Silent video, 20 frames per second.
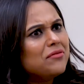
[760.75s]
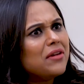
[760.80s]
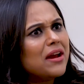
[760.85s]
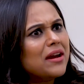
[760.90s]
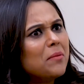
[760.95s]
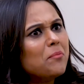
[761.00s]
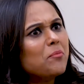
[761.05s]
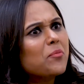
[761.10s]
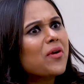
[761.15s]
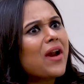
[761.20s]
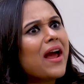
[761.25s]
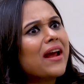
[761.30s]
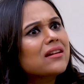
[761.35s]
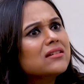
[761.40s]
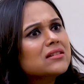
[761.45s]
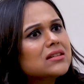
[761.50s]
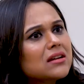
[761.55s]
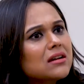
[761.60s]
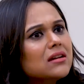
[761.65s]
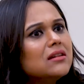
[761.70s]
very
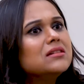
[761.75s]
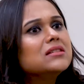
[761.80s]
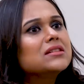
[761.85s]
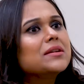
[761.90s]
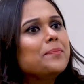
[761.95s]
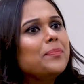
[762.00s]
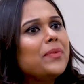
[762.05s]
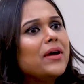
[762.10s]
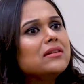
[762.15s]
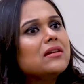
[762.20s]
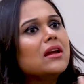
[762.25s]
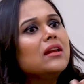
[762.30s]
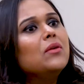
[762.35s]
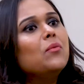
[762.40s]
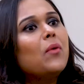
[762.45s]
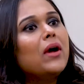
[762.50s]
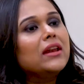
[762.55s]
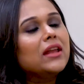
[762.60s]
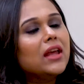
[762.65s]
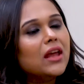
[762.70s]
practical tip that
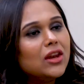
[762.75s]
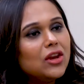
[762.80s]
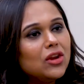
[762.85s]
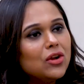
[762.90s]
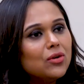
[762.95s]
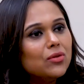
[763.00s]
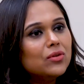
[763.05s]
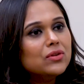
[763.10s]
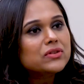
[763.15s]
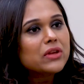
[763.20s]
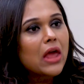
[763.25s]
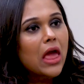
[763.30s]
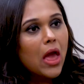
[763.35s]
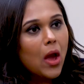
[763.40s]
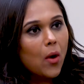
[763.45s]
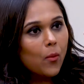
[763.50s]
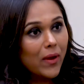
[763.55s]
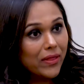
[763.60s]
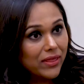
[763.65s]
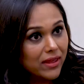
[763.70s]
anyone can use
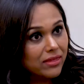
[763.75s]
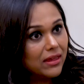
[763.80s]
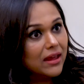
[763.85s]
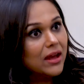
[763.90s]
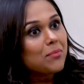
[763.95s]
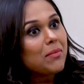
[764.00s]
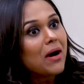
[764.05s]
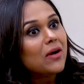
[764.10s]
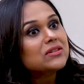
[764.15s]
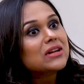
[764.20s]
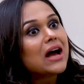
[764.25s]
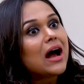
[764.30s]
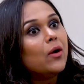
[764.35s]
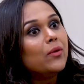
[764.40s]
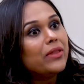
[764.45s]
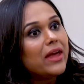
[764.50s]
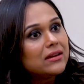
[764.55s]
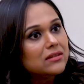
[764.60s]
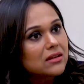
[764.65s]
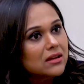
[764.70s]
when they think about how
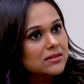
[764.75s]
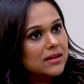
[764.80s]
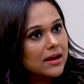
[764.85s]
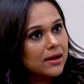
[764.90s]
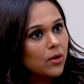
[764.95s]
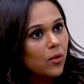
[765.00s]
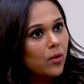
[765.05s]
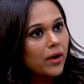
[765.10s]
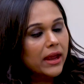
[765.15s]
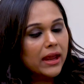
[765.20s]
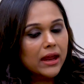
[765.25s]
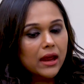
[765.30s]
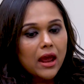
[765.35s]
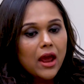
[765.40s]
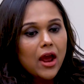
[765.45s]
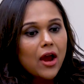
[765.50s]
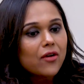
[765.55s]
their days are going.